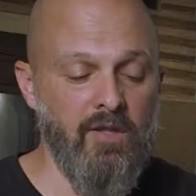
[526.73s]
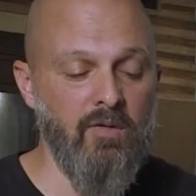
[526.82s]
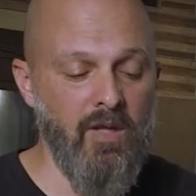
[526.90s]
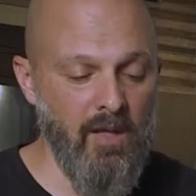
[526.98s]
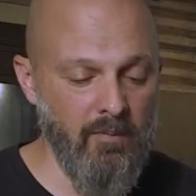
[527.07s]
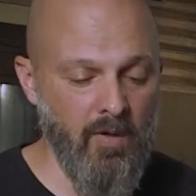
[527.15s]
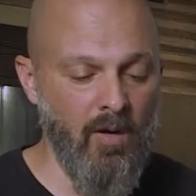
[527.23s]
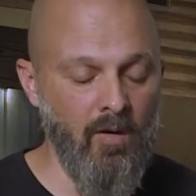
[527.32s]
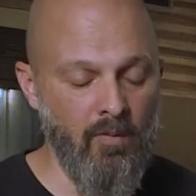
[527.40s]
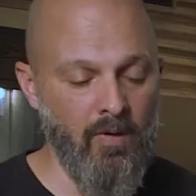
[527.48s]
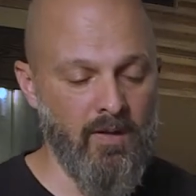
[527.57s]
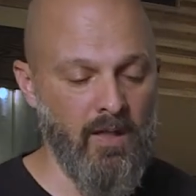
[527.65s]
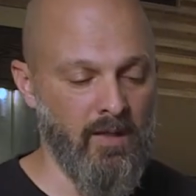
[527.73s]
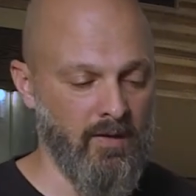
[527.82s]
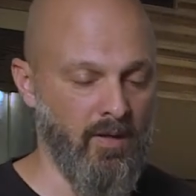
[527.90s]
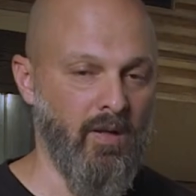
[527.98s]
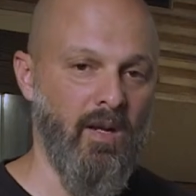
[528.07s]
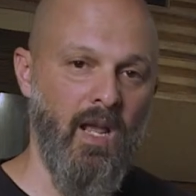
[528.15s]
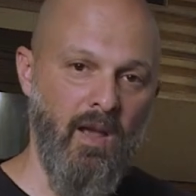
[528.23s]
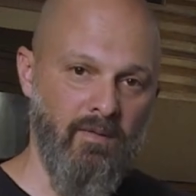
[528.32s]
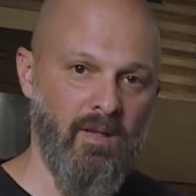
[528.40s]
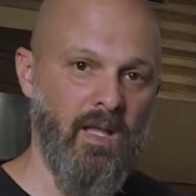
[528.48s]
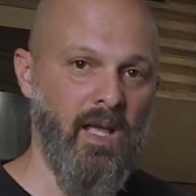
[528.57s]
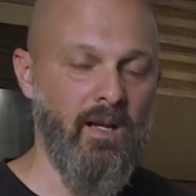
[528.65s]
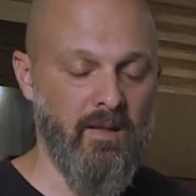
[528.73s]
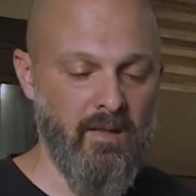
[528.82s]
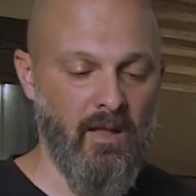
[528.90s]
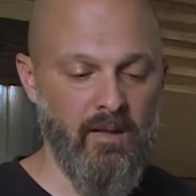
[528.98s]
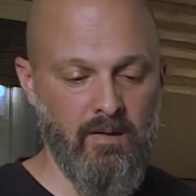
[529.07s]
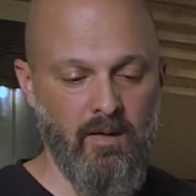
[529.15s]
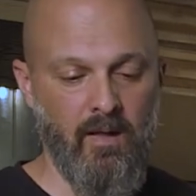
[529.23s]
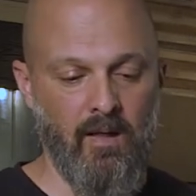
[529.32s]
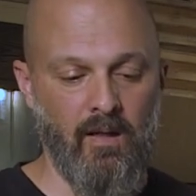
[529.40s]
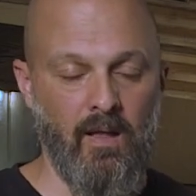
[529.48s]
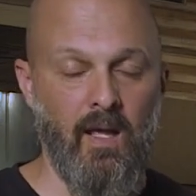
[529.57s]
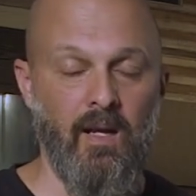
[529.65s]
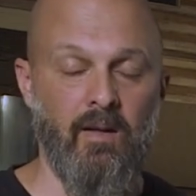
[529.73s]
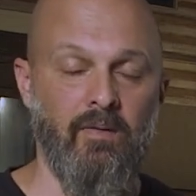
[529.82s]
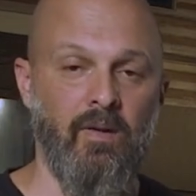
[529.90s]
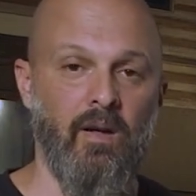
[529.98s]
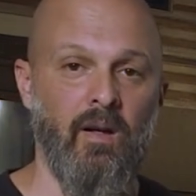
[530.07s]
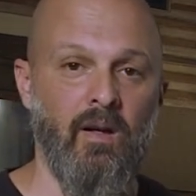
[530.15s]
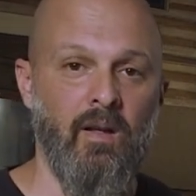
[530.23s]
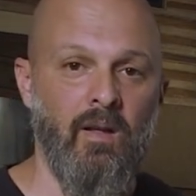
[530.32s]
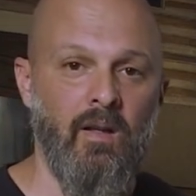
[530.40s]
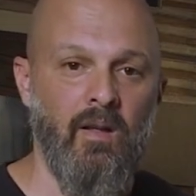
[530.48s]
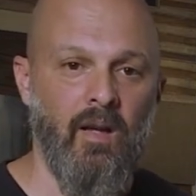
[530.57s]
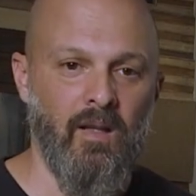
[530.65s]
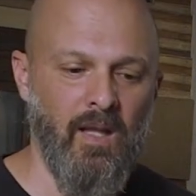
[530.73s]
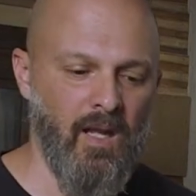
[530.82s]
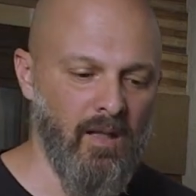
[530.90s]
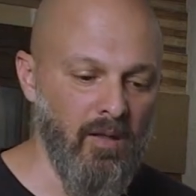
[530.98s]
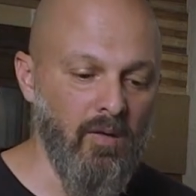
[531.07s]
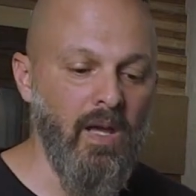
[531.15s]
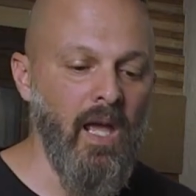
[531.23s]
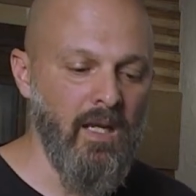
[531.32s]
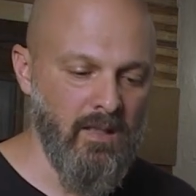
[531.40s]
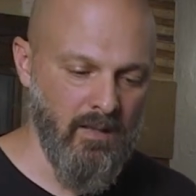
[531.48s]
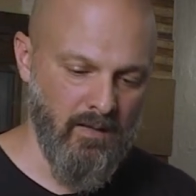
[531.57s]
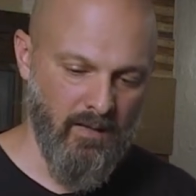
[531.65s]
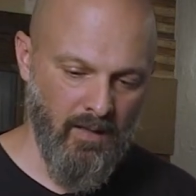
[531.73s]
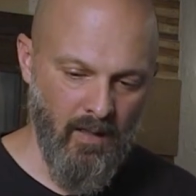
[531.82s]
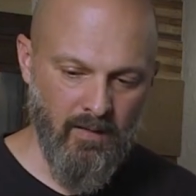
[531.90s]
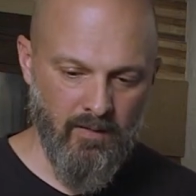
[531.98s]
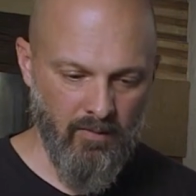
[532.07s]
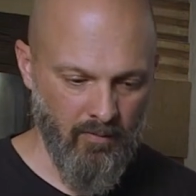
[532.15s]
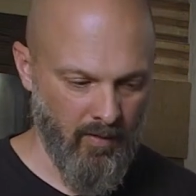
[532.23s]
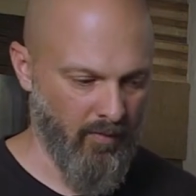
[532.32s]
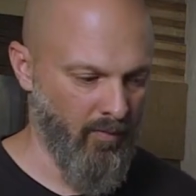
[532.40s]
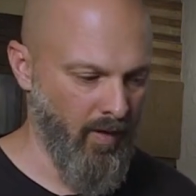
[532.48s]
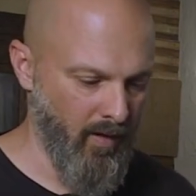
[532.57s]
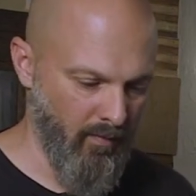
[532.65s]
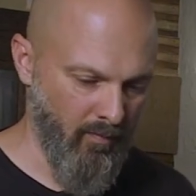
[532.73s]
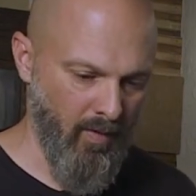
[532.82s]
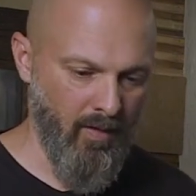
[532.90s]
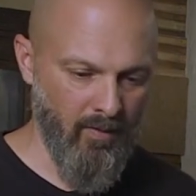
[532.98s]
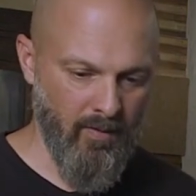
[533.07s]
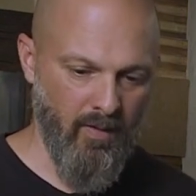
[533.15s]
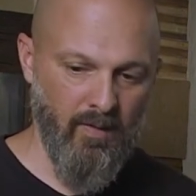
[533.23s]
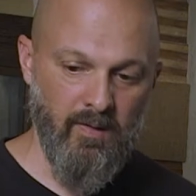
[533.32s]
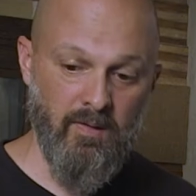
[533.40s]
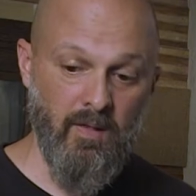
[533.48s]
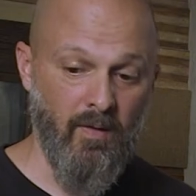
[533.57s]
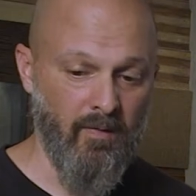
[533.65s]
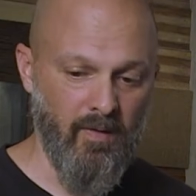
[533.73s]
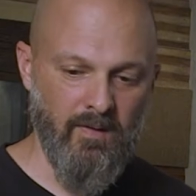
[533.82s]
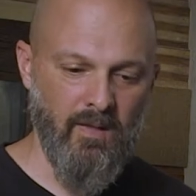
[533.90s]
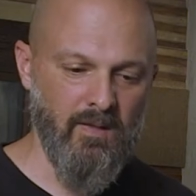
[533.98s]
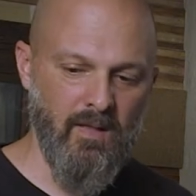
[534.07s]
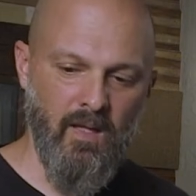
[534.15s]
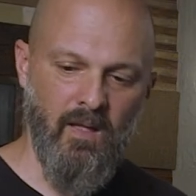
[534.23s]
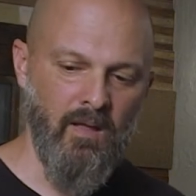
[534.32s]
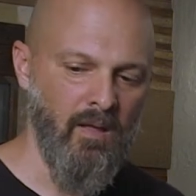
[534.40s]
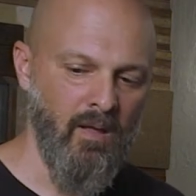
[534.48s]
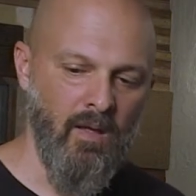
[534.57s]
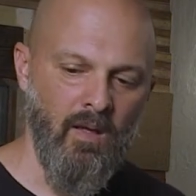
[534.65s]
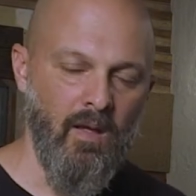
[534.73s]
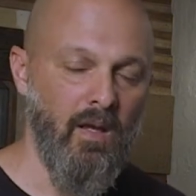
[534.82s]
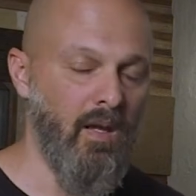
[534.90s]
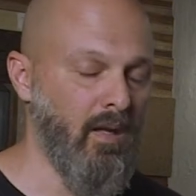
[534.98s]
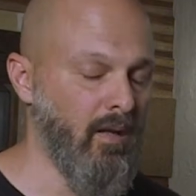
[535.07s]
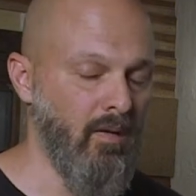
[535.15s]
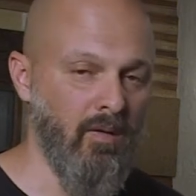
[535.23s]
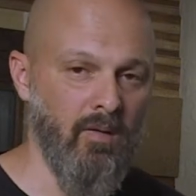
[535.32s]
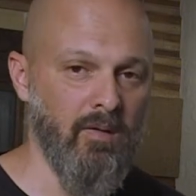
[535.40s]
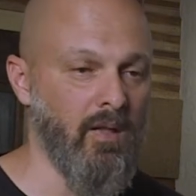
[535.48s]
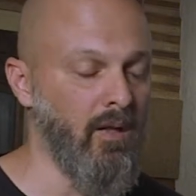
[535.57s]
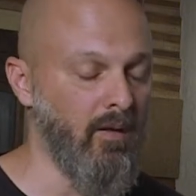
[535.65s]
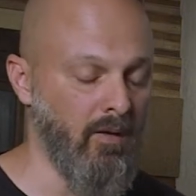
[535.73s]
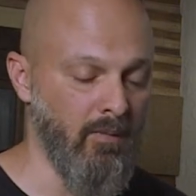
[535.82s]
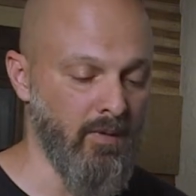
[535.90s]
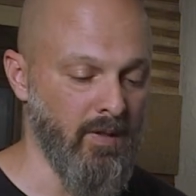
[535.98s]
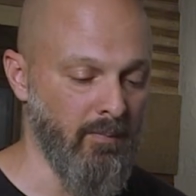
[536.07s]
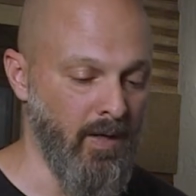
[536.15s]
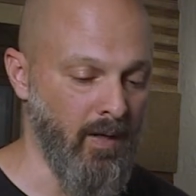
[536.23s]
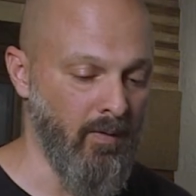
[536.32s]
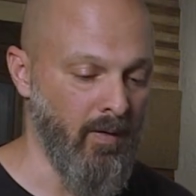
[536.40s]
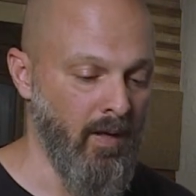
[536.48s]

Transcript: you keep going with this, you're going to have a lot of things in a lot of locations to get to, like where's all this stuff, because this thing, it can hold an enormous amount.